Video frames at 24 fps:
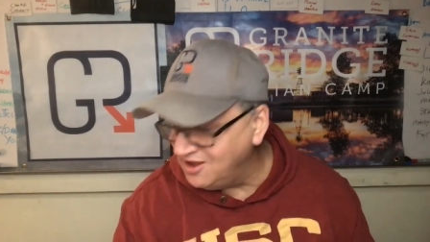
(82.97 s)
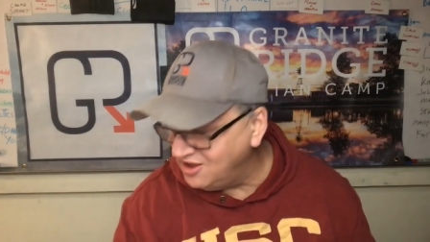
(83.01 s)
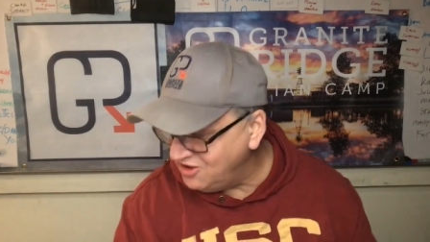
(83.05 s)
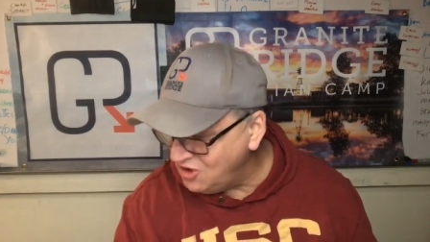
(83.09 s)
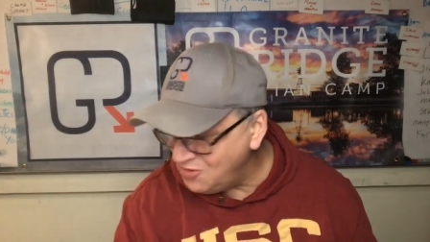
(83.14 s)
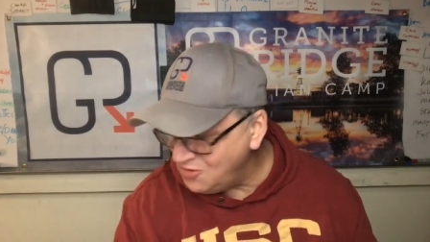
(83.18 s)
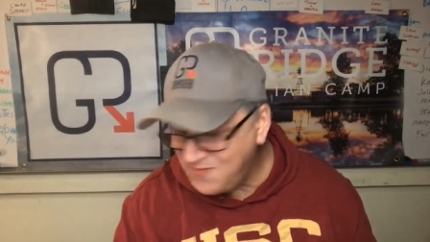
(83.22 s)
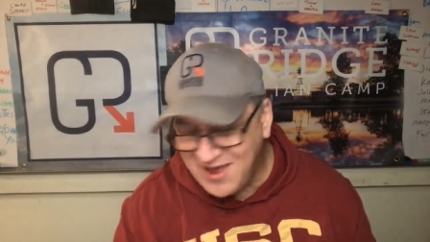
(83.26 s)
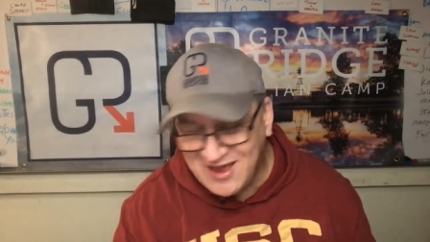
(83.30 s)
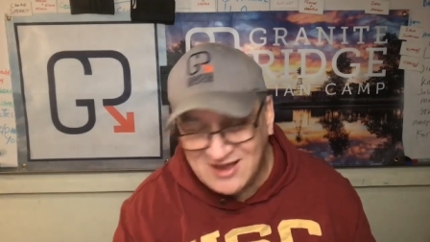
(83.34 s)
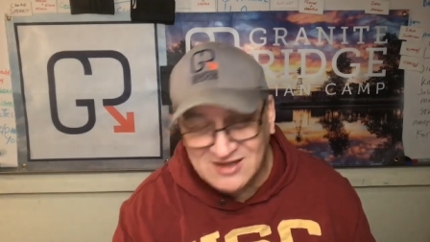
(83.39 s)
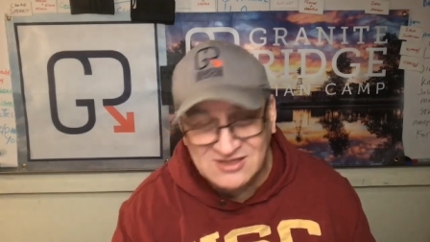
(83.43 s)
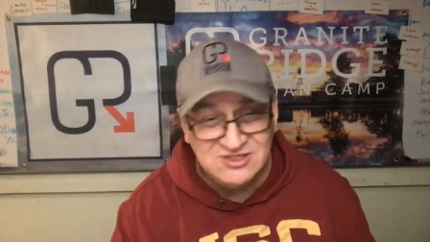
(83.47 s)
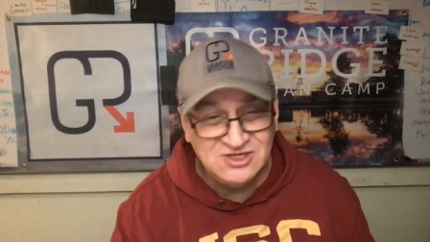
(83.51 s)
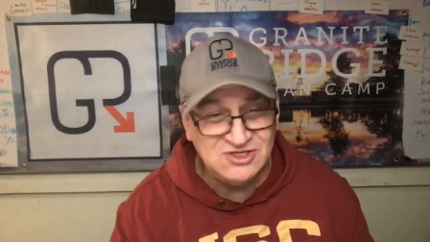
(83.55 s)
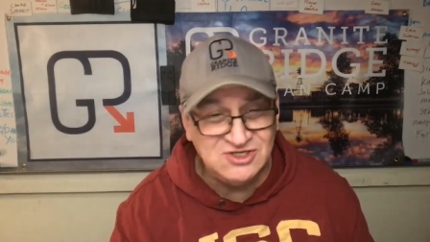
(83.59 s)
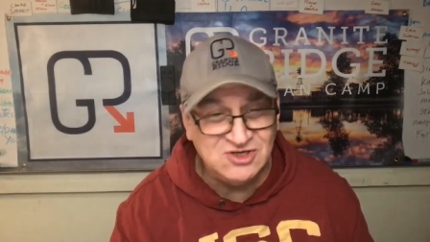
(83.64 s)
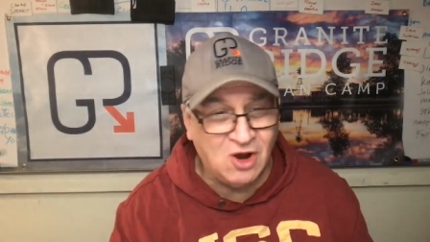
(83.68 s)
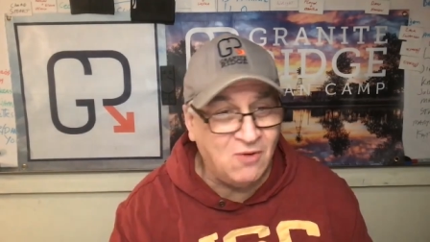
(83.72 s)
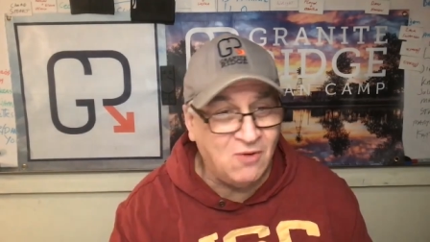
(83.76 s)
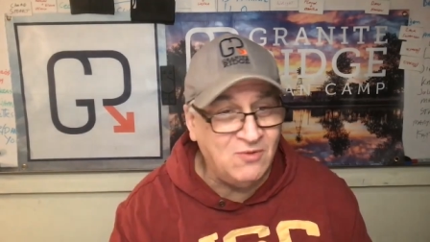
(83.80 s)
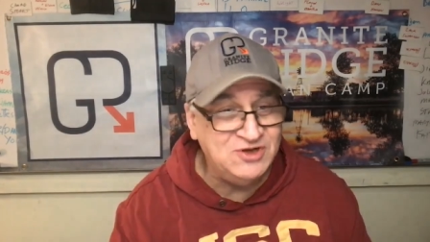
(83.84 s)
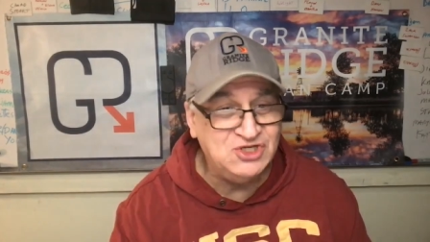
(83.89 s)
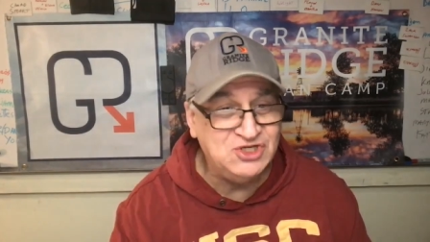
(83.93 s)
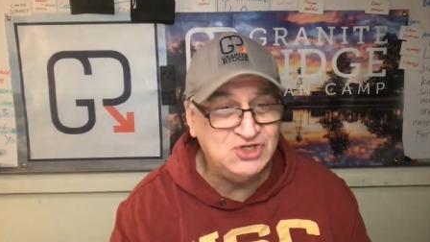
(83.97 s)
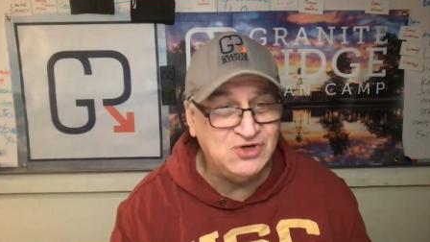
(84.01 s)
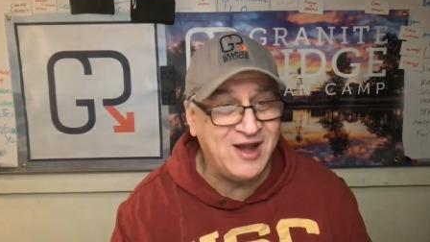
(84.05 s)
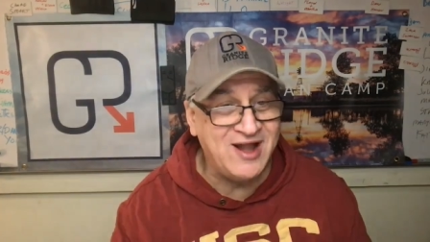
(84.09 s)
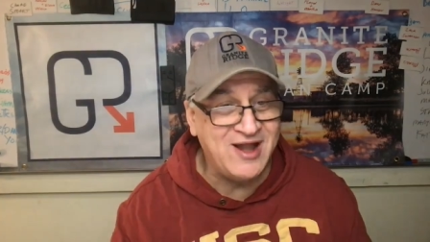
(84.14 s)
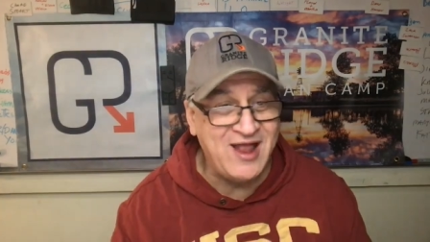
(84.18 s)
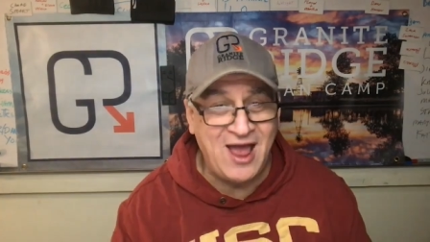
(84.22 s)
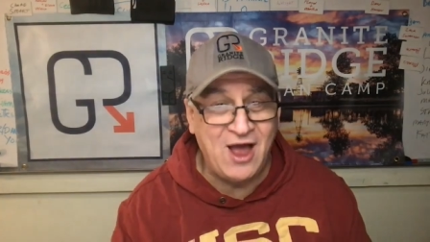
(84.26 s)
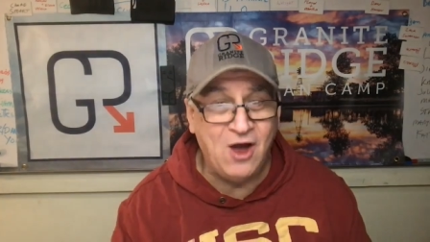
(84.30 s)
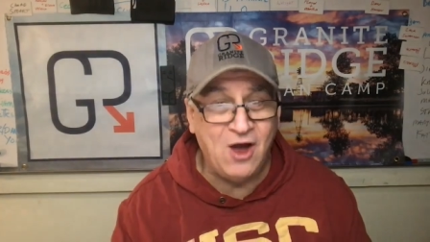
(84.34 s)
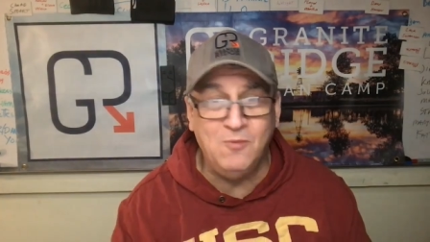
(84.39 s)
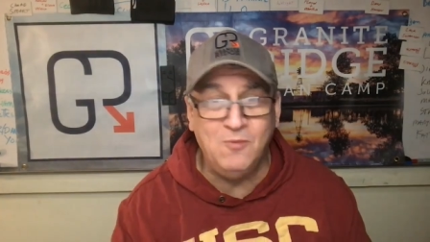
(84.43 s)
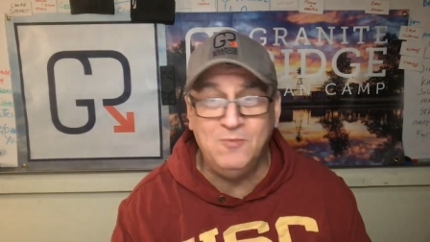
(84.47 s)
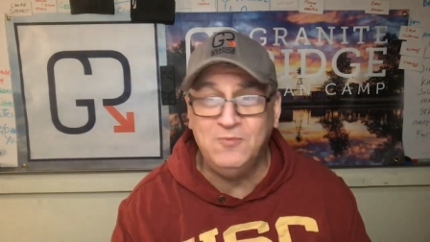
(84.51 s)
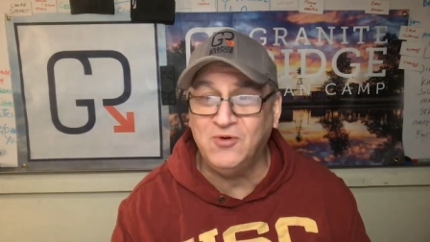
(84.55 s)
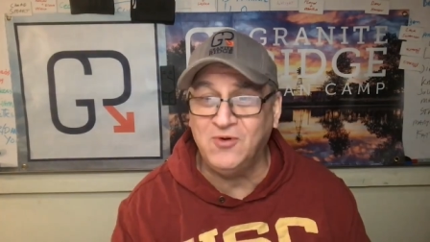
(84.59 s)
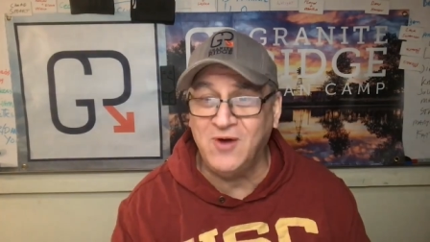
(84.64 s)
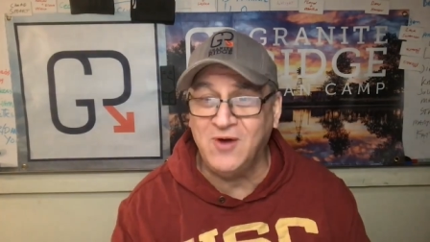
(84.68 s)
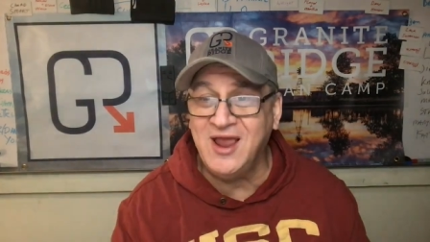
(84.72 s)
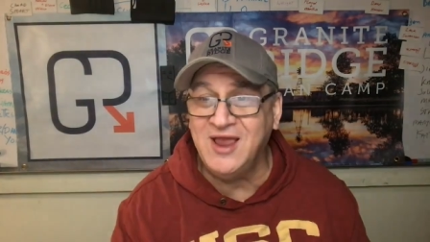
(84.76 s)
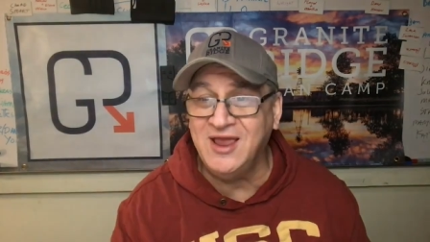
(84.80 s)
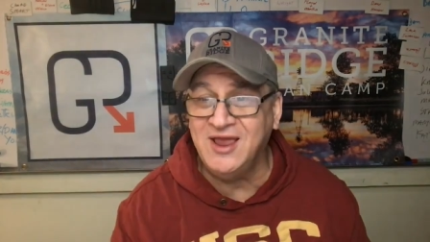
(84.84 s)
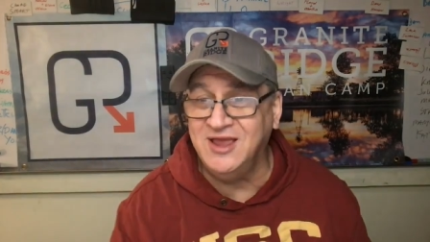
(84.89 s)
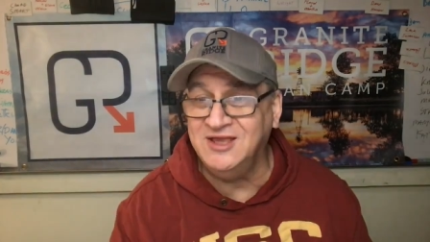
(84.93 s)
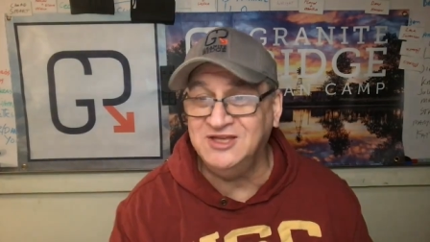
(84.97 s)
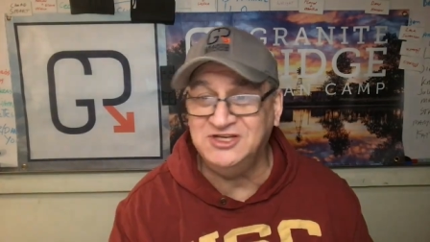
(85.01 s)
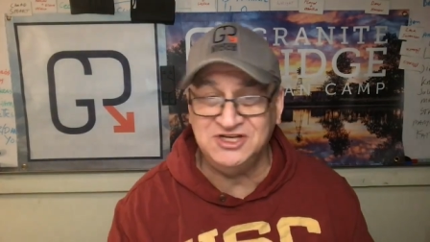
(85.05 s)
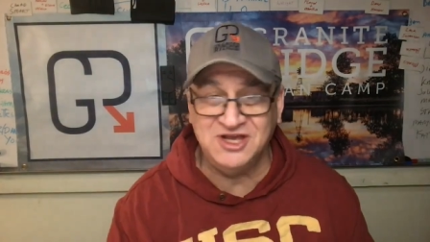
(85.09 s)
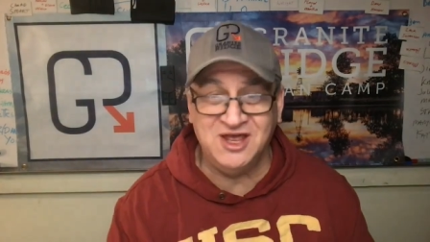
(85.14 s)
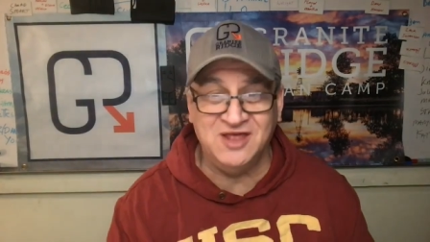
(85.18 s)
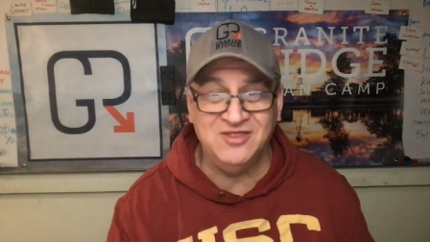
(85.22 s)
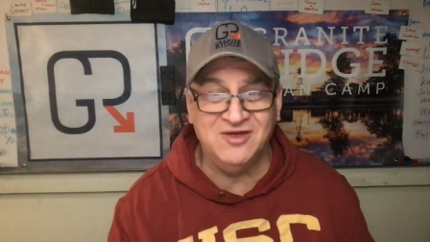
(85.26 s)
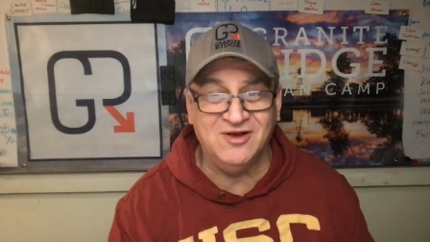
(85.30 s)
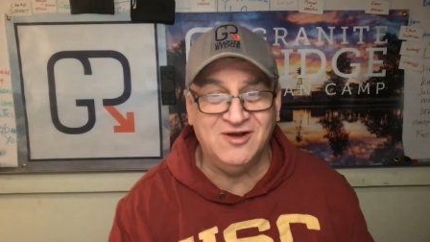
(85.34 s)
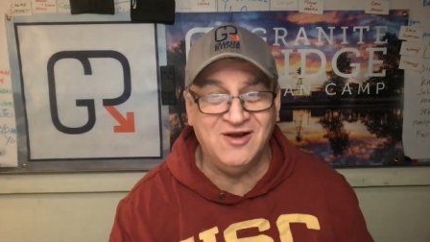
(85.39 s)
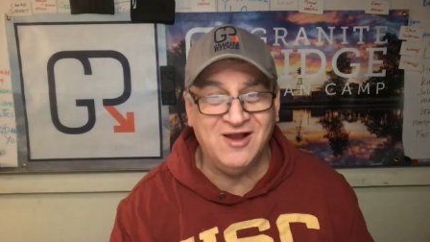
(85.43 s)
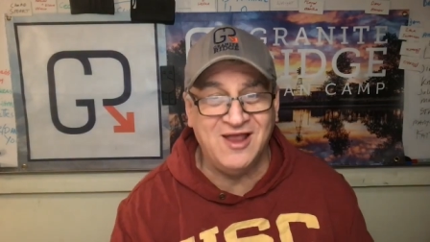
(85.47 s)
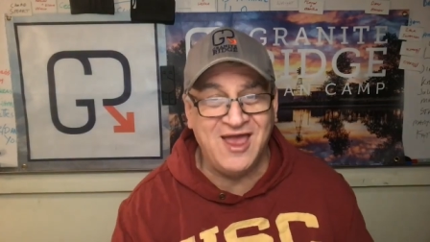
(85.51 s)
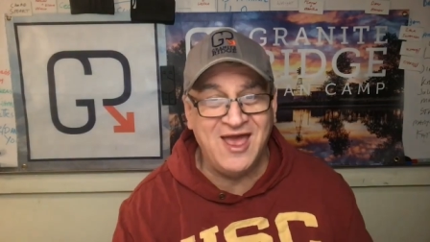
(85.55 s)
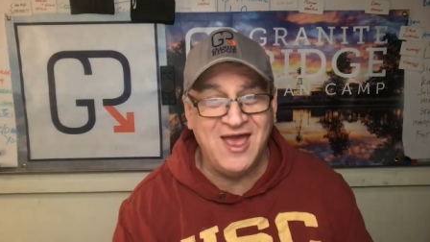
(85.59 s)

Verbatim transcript: you pastors always try to outpray each other.